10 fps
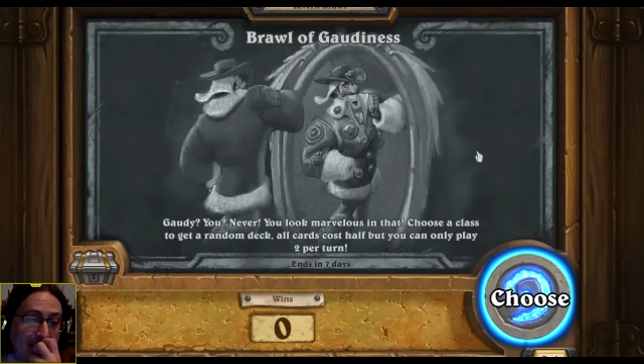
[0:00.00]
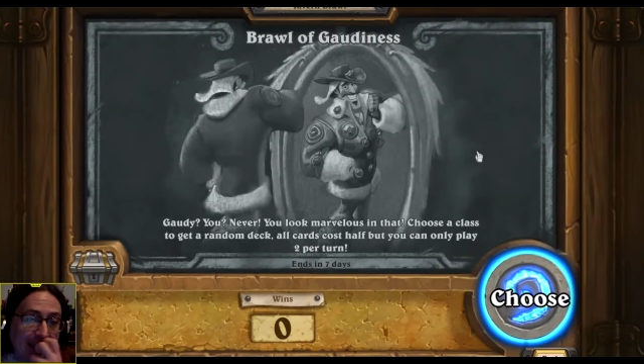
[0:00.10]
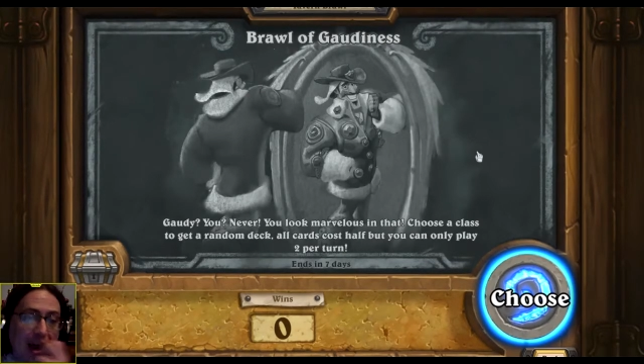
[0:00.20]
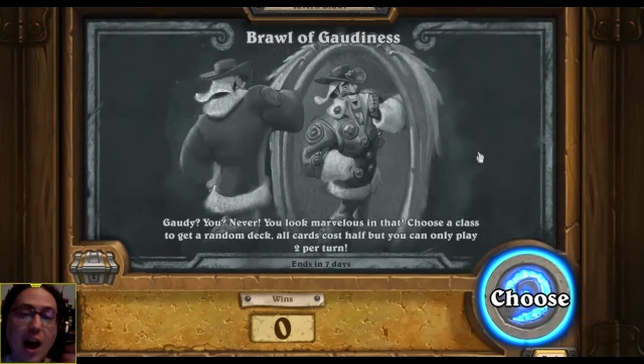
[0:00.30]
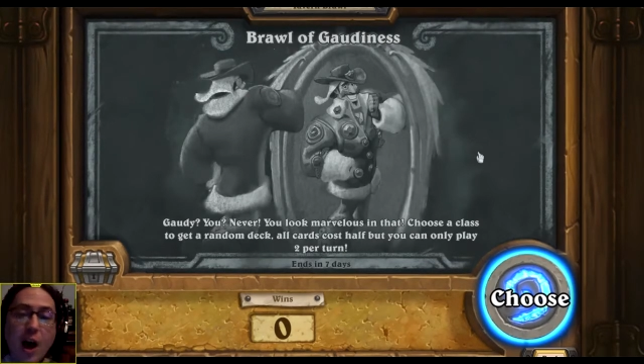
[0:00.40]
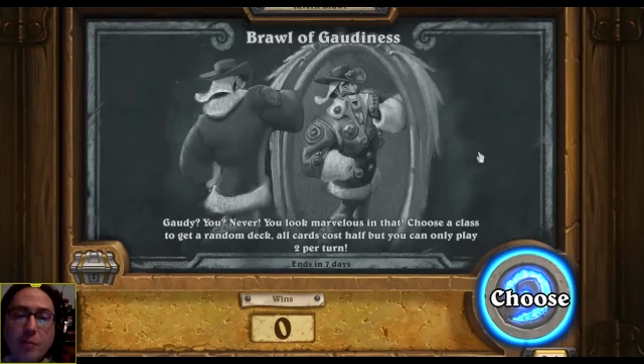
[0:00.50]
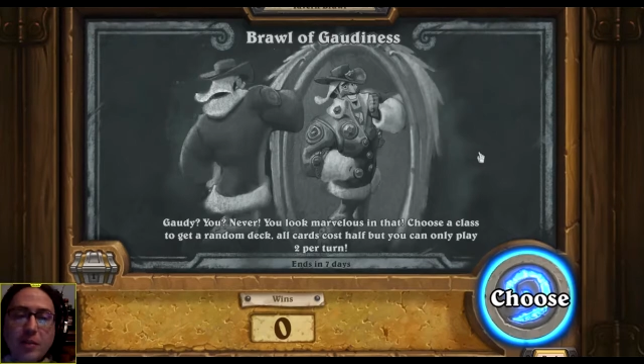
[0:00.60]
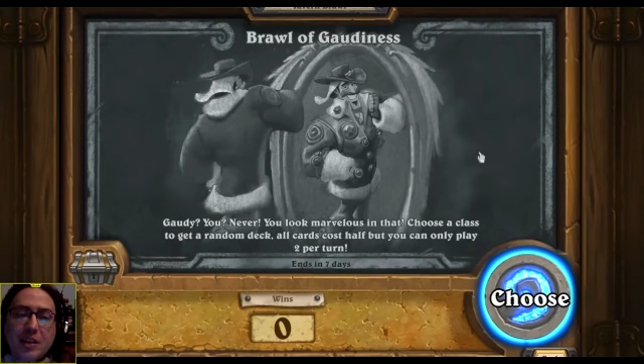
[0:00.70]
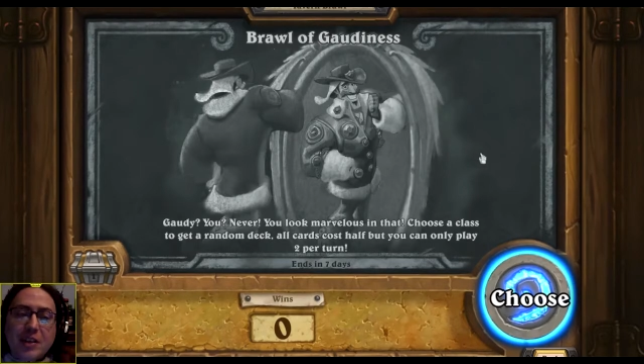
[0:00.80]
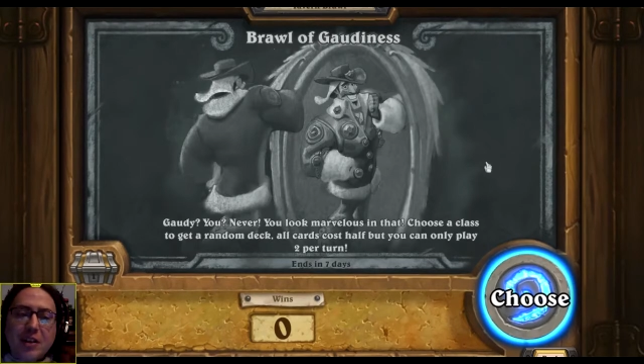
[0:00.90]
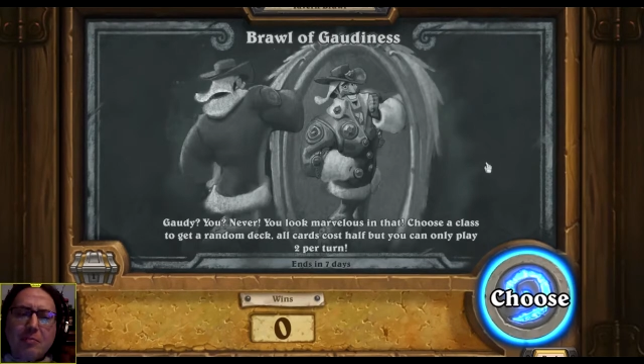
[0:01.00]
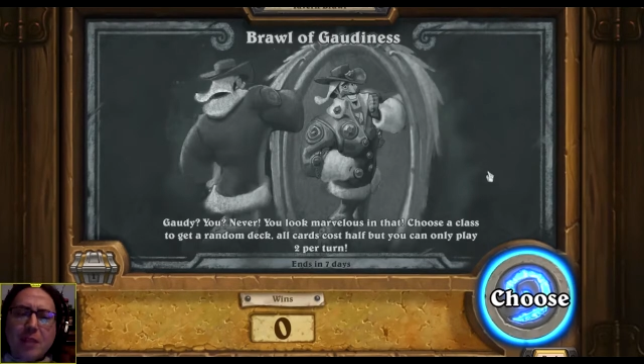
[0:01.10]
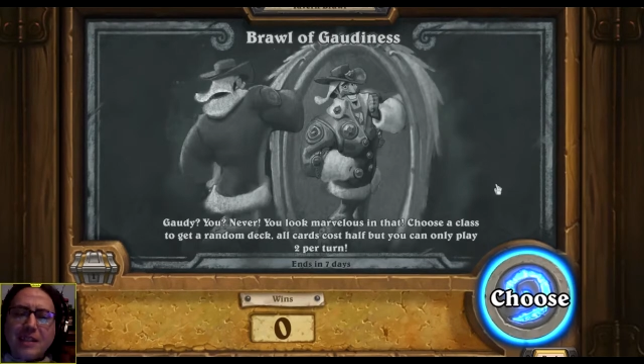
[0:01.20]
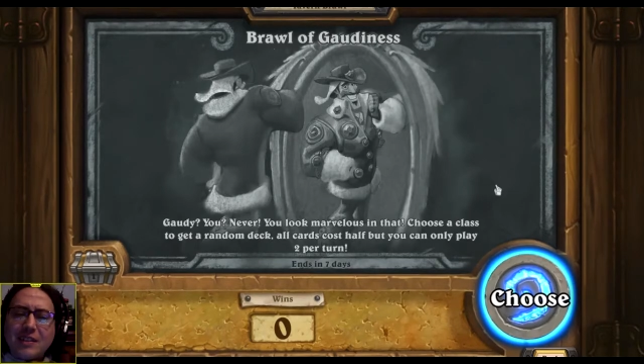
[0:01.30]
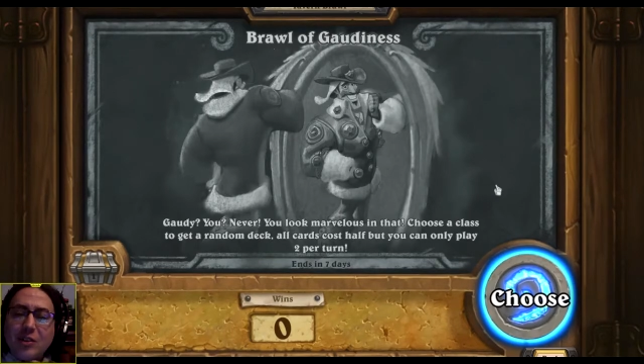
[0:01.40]
half, but you can only
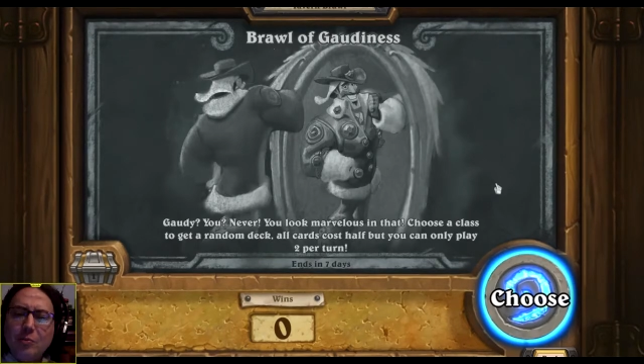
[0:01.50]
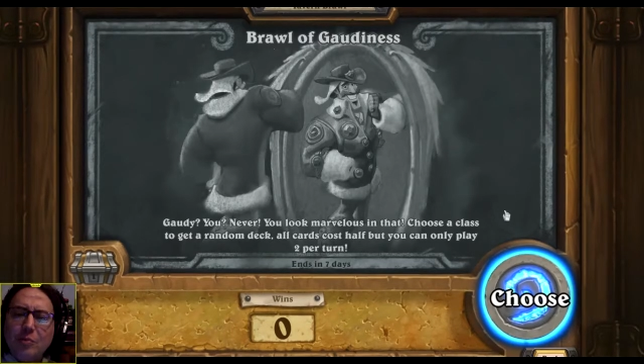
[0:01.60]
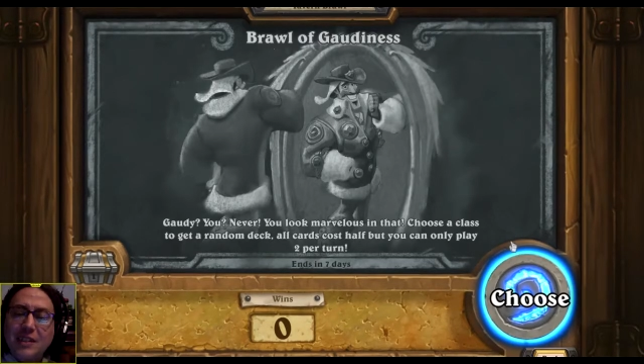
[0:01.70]
play two per